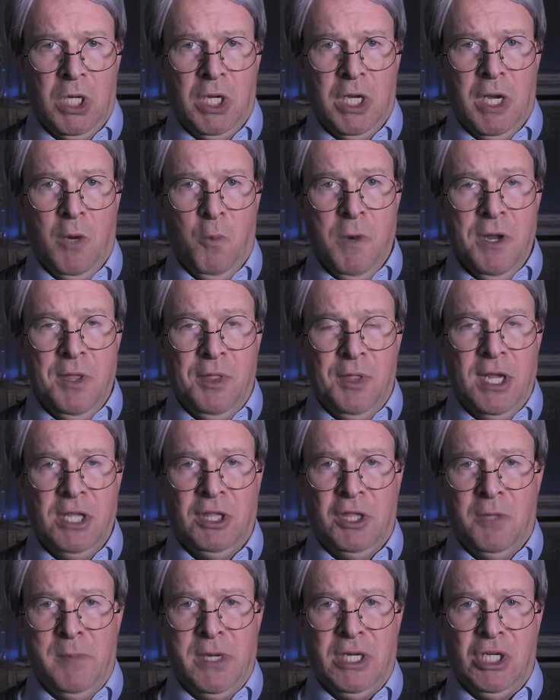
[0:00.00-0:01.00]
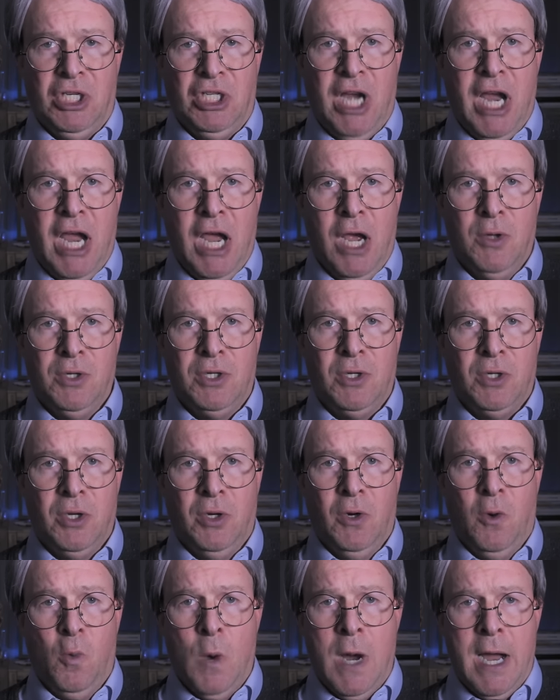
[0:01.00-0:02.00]
And we think the McChows are
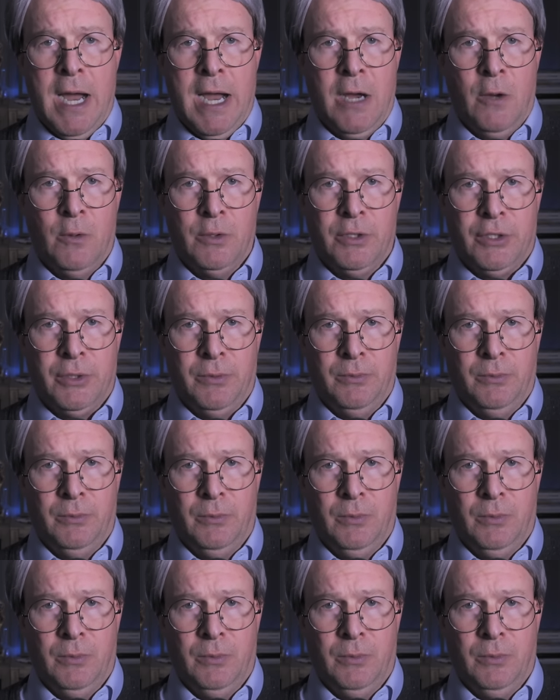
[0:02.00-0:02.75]
going to wows.